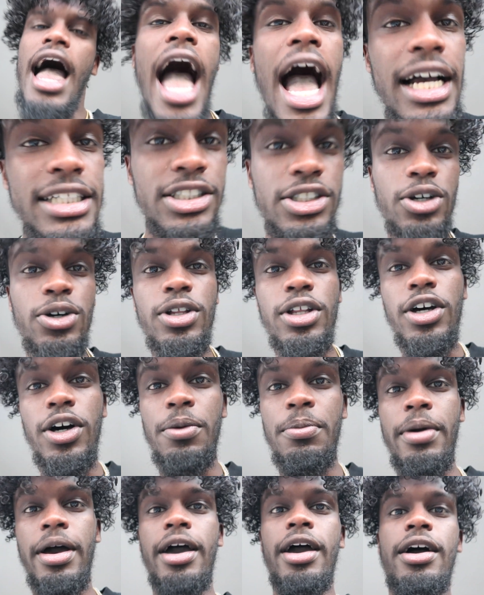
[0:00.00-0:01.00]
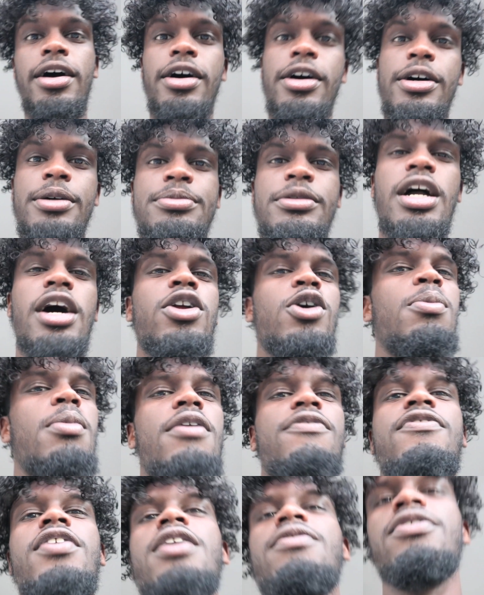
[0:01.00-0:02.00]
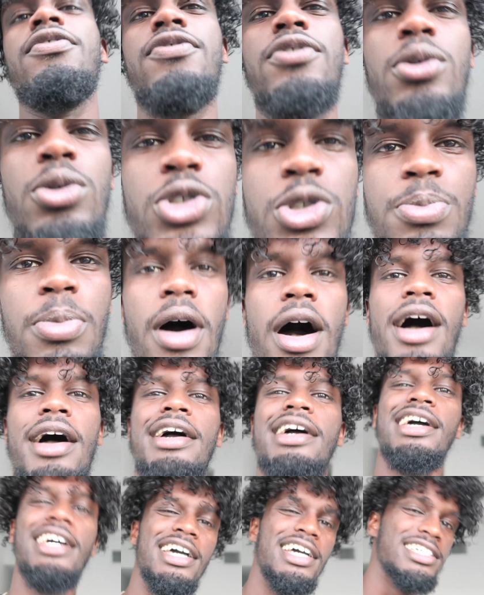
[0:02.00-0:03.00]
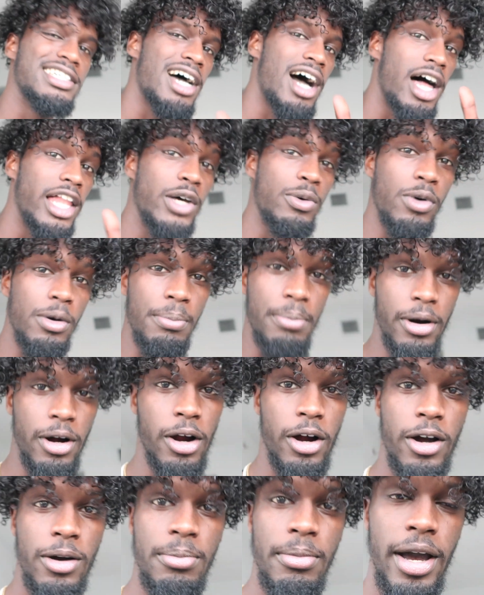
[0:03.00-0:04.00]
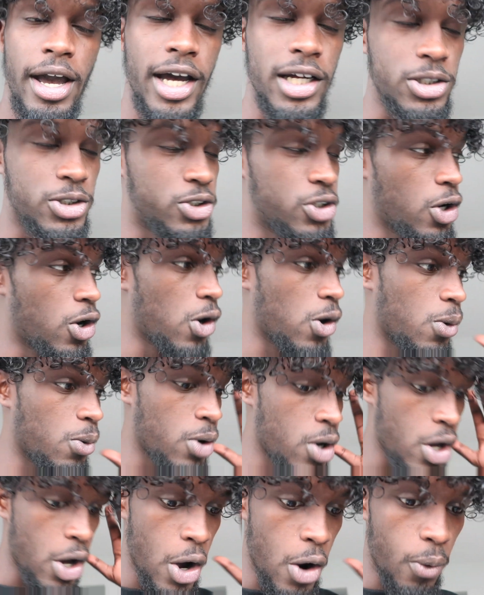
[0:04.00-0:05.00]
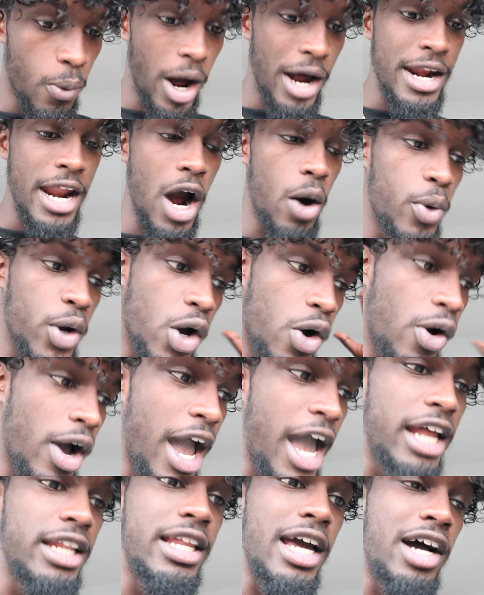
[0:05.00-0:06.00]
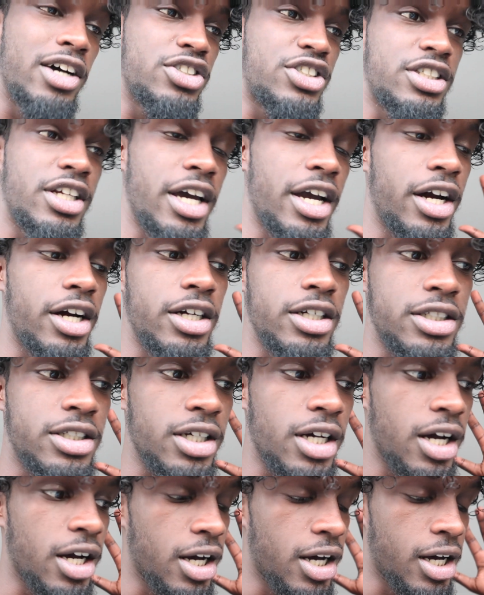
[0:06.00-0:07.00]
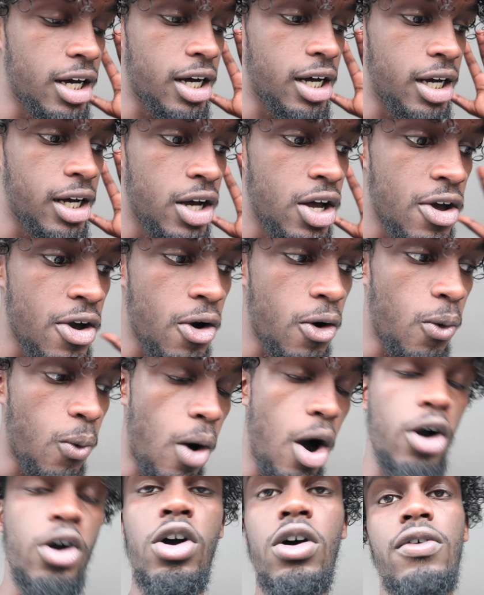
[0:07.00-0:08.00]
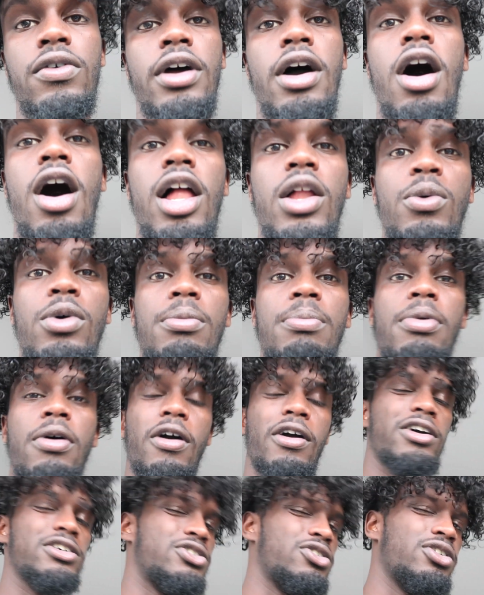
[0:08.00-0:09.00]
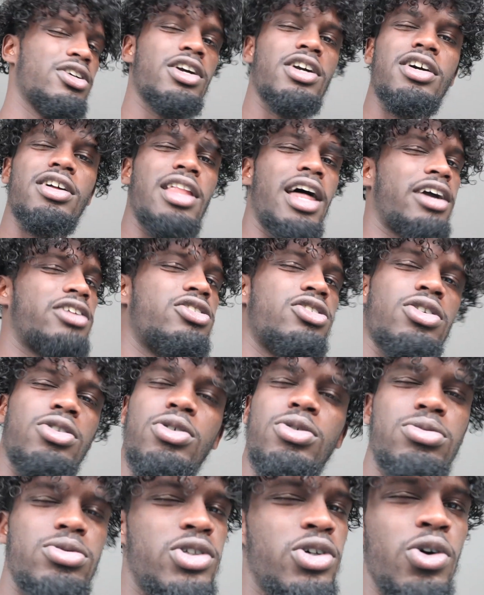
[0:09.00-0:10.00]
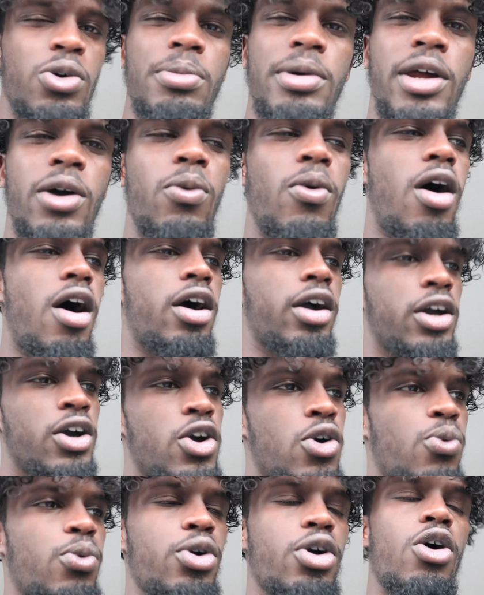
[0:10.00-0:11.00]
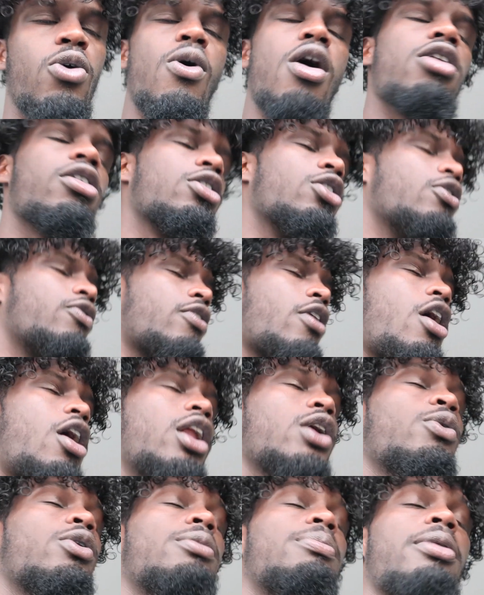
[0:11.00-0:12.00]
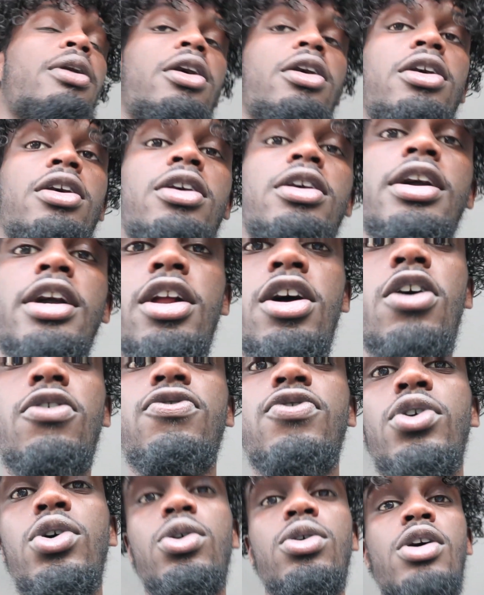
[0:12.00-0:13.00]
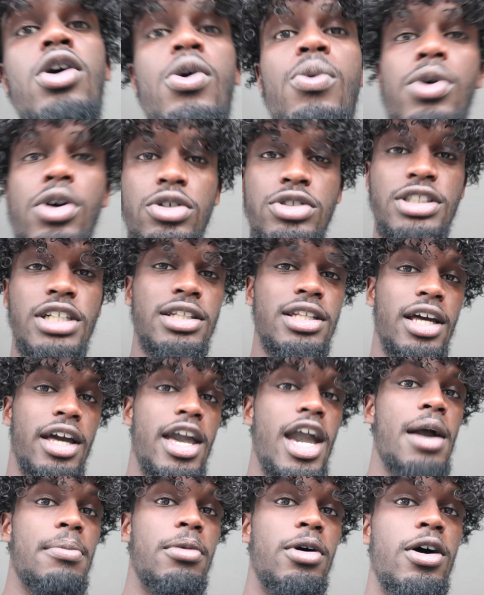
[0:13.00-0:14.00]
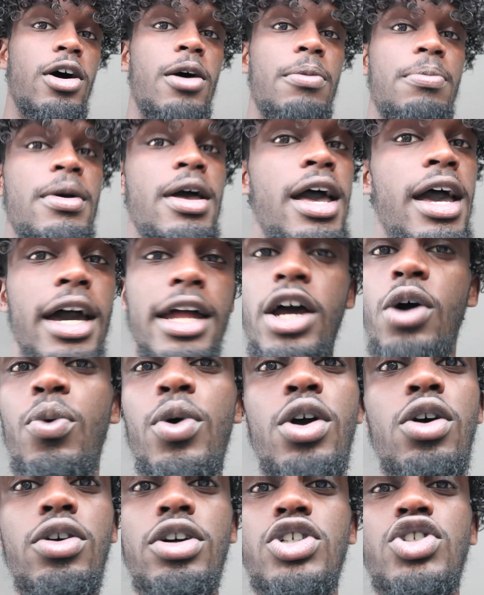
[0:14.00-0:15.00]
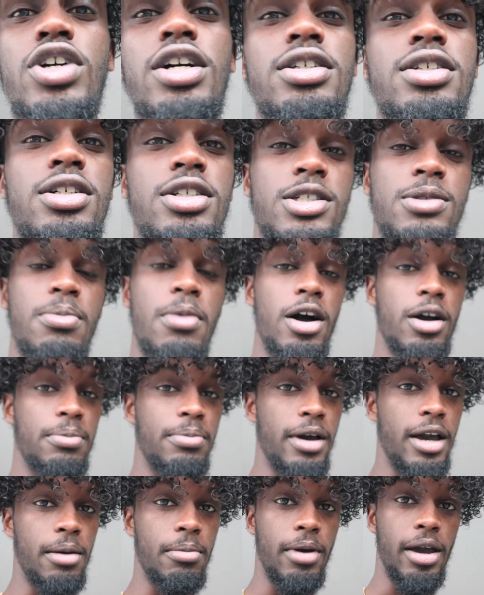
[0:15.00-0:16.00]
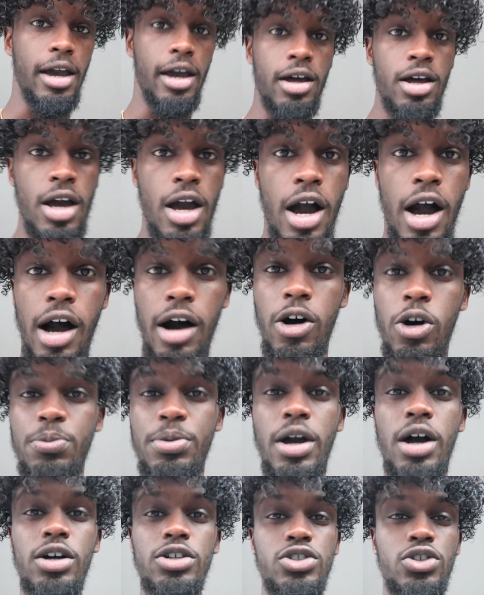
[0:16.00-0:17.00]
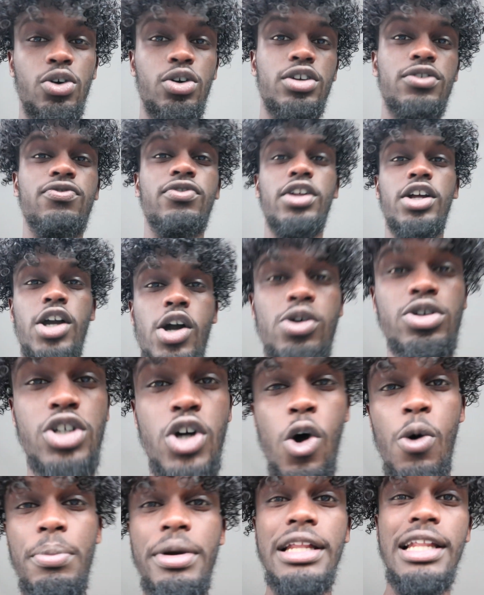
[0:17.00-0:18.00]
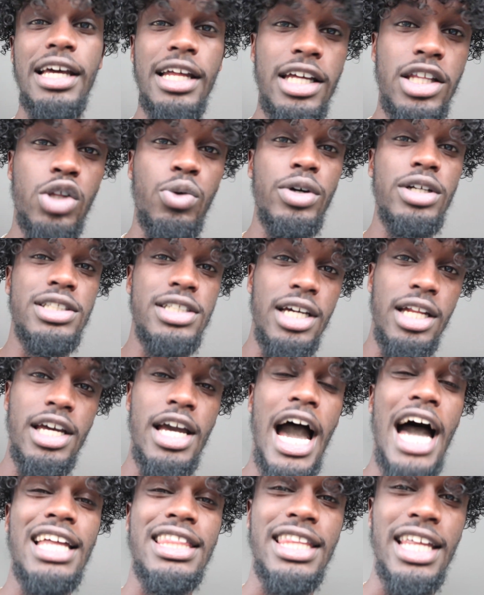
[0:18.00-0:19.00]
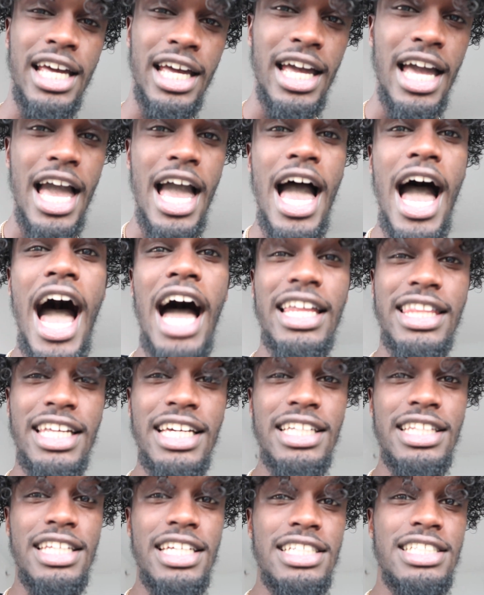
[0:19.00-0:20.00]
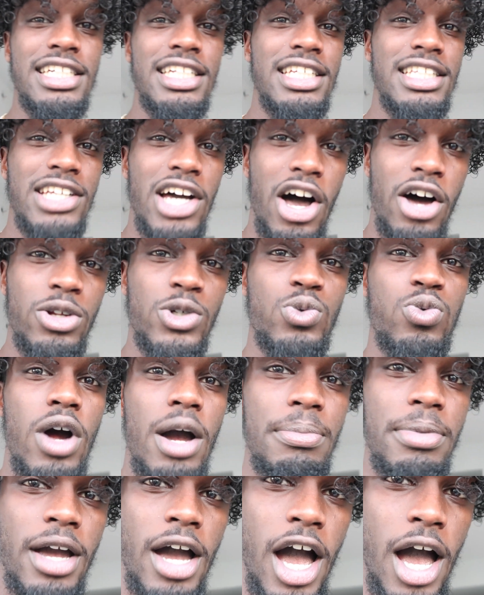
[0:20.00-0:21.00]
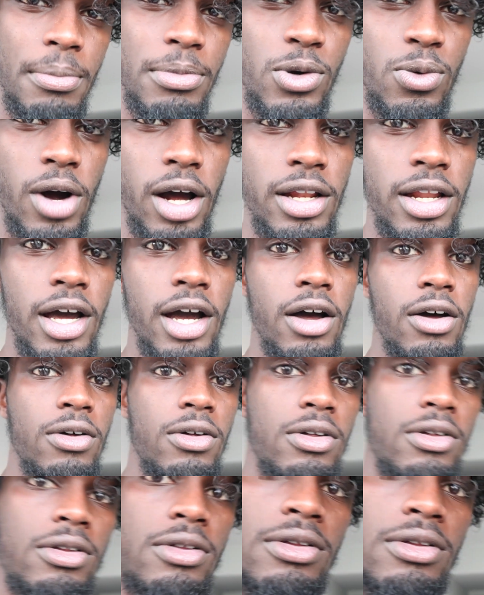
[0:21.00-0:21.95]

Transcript: Ah, so look, man, um, y'all know my favorite food spot is Hollywood Burger, man. So right now we're gonna head downstairs, uh, walk over to Hollywood Burger. It's only good like two, two minute walk. We're gonna walk over Hollywood Burger, get our food. We're gonna set the camera up, and then we're gonna get straight to this mukbang, man. I hope y'all enjoyed this video. It's gonna be Liddy 3 Titty. I think hungry. I think DC the Don is right behind me right now.